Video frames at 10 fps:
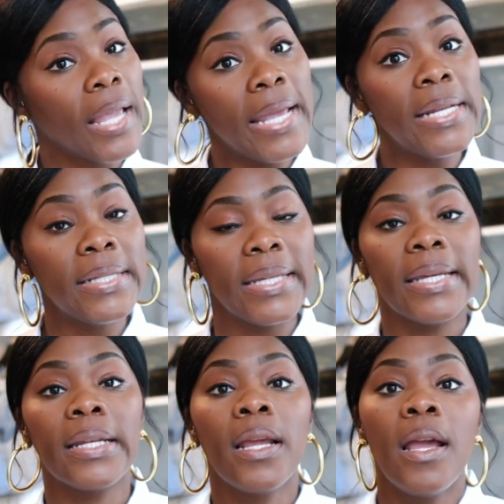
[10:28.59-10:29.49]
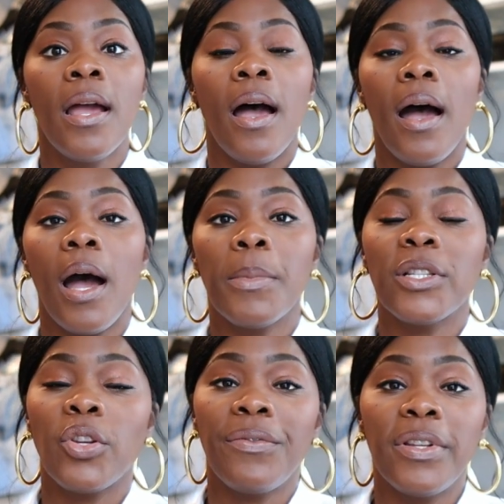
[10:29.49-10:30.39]
And it did. Um,
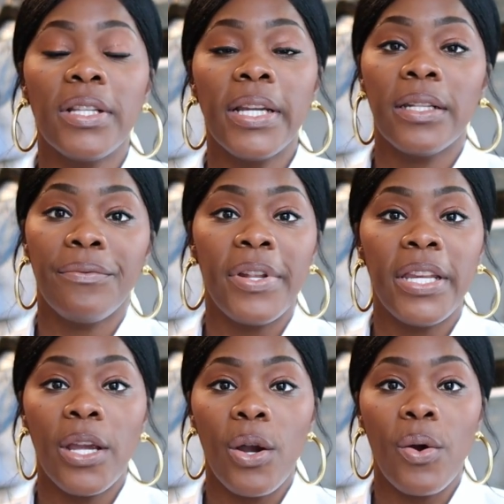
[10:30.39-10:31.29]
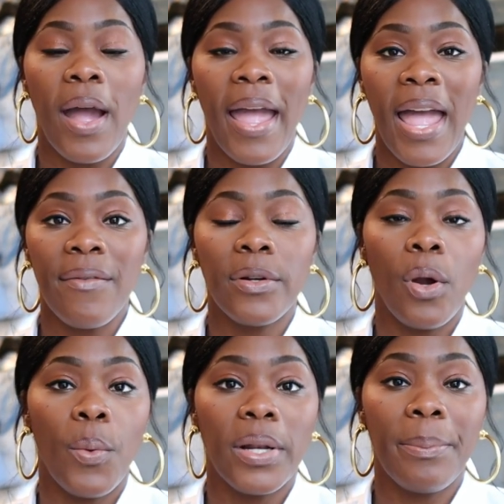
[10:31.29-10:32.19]
so if you look in the video, I have it
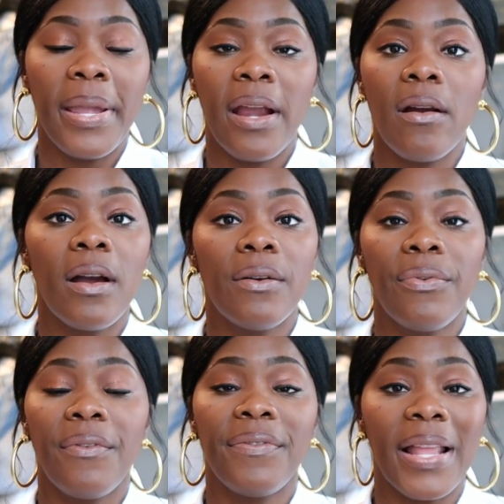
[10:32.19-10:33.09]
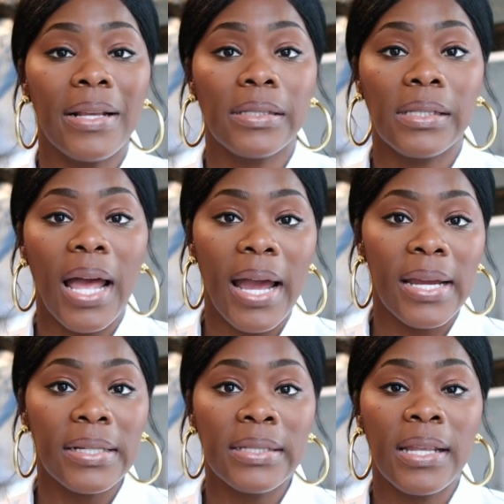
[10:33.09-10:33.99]
on with a pair of flat
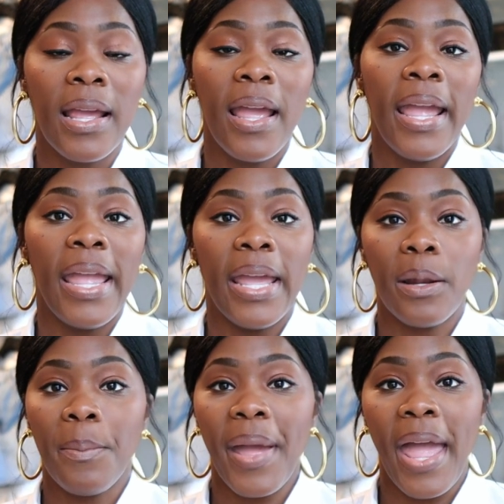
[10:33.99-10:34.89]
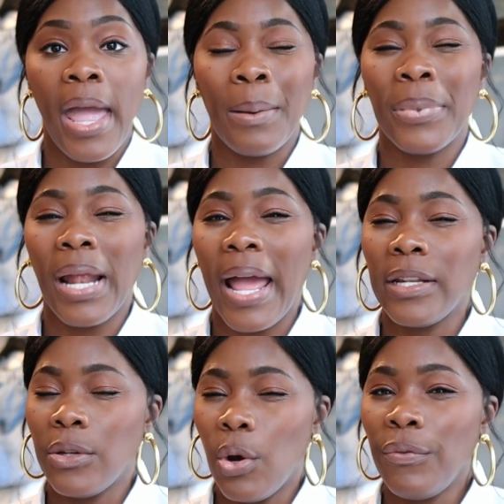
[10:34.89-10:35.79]
slides and a bag, but I
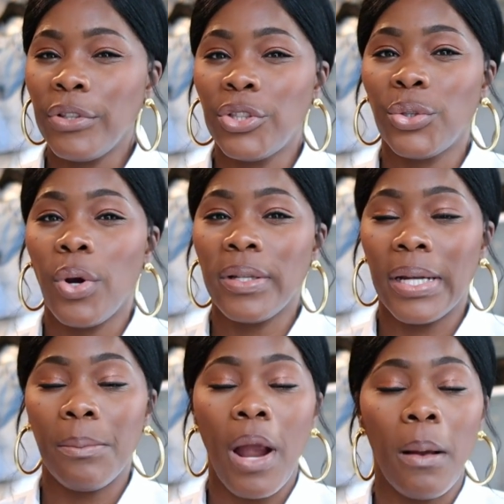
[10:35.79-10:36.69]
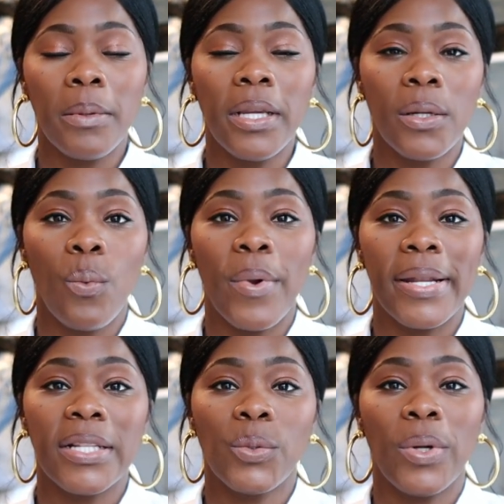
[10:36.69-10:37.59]
know for sure that I'm probably gonna wear
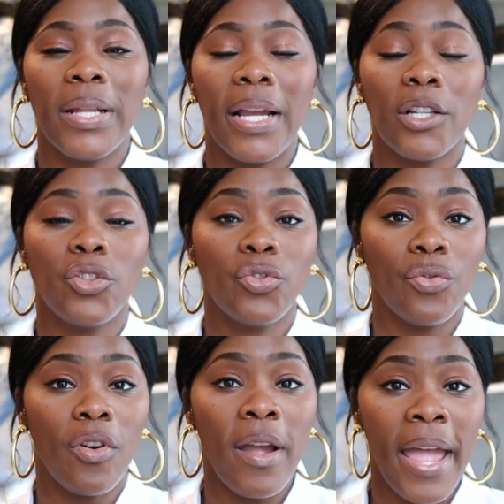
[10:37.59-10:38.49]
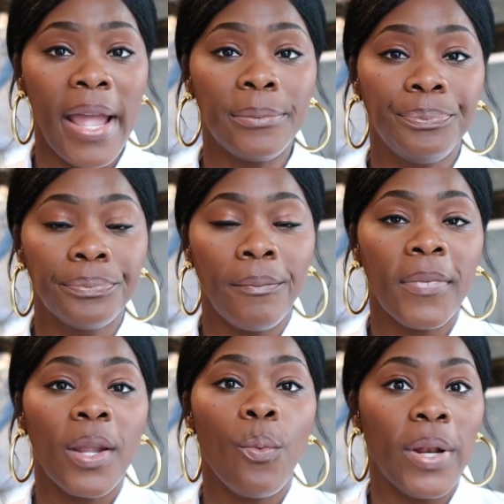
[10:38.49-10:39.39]
this with like a straw hat
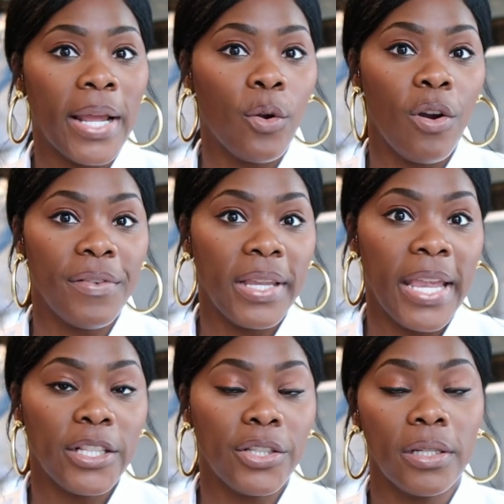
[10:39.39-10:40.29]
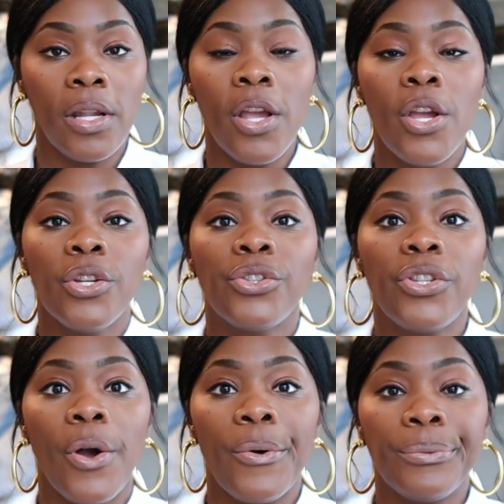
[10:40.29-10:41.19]
when I go on vacation.
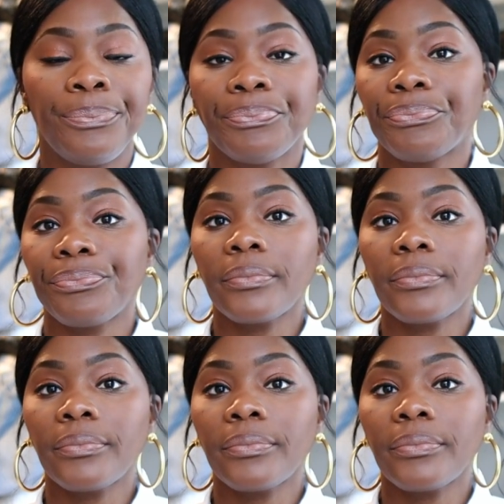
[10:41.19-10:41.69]
So